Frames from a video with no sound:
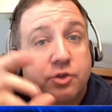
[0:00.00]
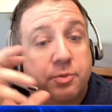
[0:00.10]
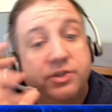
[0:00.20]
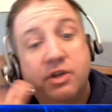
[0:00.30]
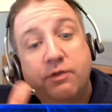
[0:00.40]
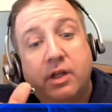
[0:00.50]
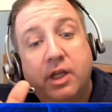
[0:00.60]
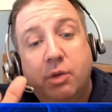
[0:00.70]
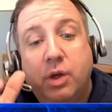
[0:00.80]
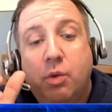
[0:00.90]

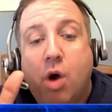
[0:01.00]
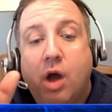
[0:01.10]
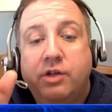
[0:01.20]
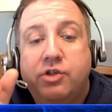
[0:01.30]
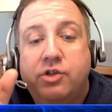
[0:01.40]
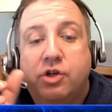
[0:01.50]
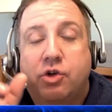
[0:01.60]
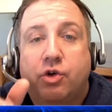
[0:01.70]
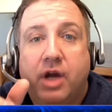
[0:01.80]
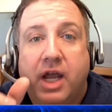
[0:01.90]
Specifically, we wanted to
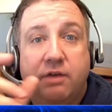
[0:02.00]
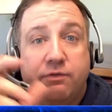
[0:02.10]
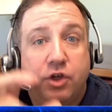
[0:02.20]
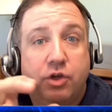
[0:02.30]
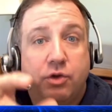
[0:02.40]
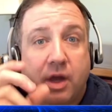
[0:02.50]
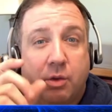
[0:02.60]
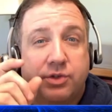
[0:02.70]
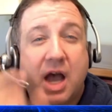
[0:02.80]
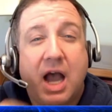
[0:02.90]
create a view
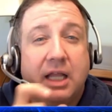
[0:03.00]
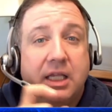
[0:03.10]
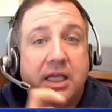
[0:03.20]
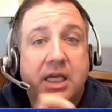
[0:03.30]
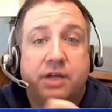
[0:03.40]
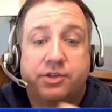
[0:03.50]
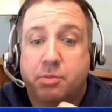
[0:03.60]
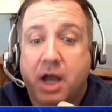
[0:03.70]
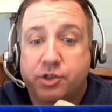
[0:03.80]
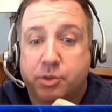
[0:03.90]
that was highly
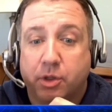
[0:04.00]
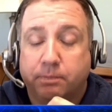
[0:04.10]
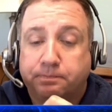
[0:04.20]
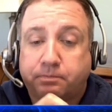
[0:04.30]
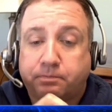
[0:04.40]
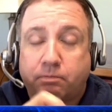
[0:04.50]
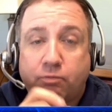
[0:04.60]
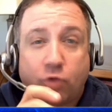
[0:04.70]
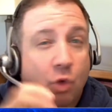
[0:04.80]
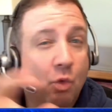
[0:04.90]
customizable,
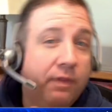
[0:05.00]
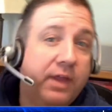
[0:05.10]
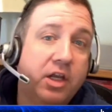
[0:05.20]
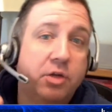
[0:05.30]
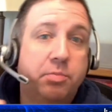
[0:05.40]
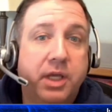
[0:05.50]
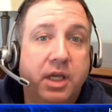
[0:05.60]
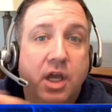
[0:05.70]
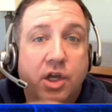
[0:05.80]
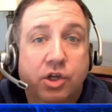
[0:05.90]
one that could be
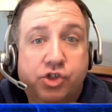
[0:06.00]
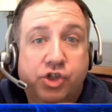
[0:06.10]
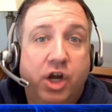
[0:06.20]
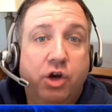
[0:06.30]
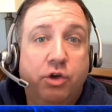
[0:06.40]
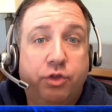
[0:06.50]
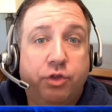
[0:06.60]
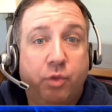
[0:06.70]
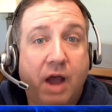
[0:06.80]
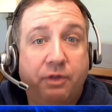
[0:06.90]
shared
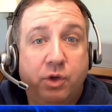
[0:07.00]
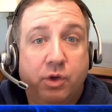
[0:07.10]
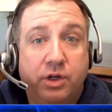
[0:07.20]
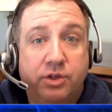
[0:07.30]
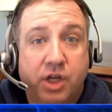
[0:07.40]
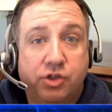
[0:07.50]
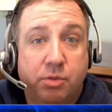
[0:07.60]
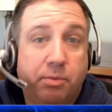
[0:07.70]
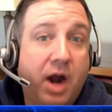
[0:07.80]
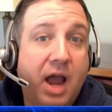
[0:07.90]
throughout the
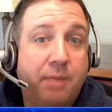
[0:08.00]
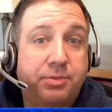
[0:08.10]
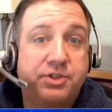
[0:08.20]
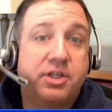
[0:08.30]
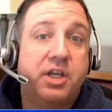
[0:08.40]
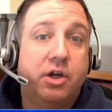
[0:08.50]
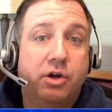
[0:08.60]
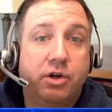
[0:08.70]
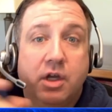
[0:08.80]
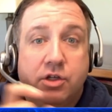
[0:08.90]
organization, perhaps
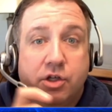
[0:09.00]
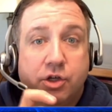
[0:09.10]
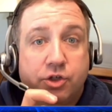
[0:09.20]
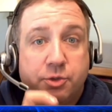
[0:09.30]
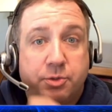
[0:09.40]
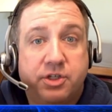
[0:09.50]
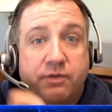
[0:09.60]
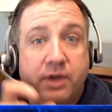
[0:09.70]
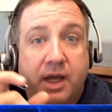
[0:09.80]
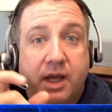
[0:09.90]
tiered to
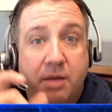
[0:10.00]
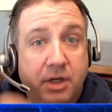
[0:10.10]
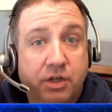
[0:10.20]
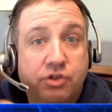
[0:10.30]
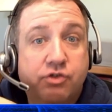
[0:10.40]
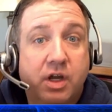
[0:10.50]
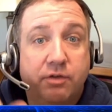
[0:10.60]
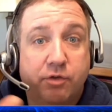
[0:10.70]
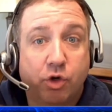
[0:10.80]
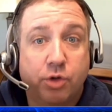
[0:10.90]
specific
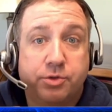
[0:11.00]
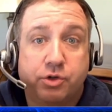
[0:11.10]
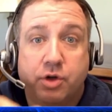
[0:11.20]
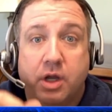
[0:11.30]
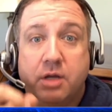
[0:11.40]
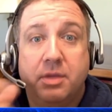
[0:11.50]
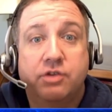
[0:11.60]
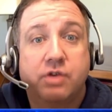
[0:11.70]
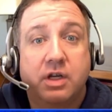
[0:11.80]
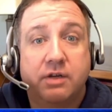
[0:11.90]
administrative groups or
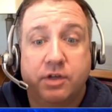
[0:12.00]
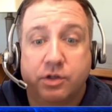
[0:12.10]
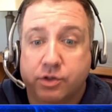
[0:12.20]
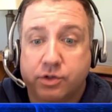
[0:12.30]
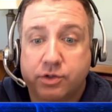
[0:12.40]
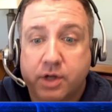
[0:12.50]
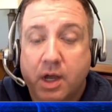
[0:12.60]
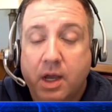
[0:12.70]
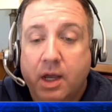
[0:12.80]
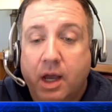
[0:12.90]
administrative users,
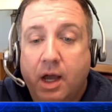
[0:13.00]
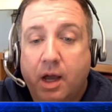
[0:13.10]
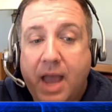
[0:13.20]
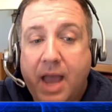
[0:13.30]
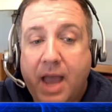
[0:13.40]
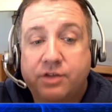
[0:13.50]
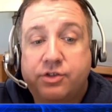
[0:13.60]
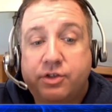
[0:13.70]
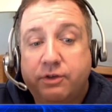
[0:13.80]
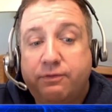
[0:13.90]
um, as
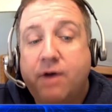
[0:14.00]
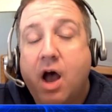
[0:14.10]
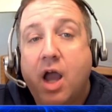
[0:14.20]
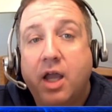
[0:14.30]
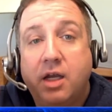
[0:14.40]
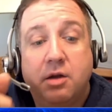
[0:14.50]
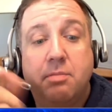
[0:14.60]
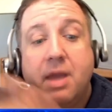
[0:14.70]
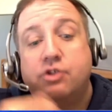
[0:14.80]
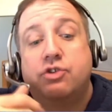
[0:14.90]
to define
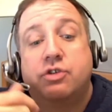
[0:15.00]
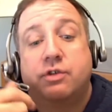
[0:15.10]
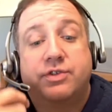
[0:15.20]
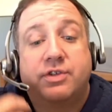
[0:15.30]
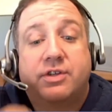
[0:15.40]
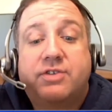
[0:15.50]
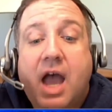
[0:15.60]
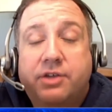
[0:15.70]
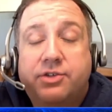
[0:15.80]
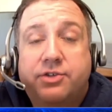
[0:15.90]
measures of
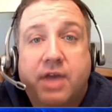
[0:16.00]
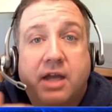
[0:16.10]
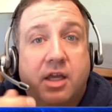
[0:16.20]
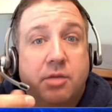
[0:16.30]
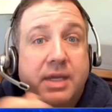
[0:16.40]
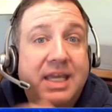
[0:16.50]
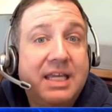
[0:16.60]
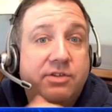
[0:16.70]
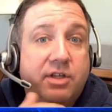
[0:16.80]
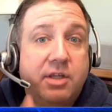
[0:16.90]
success that can be
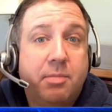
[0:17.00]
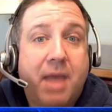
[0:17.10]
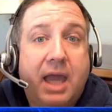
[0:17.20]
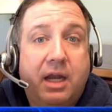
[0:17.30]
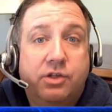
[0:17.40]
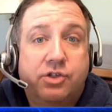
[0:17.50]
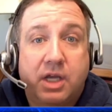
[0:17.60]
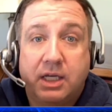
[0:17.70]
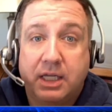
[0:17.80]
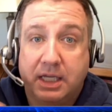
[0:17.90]
easily managed
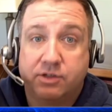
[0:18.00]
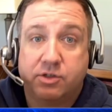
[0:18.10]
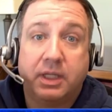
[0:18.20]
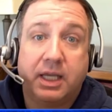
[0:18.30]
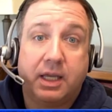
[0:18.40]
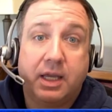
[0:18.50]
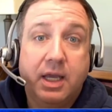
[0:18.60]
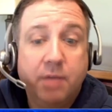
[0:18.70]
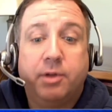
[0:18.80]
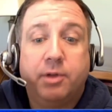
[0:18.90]
and easily
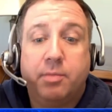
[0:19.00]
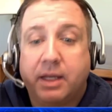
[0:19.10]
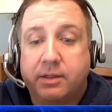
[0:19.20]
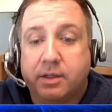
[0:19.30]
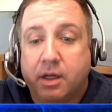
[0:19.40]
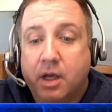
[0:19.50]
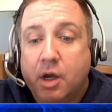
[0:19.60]
implemented.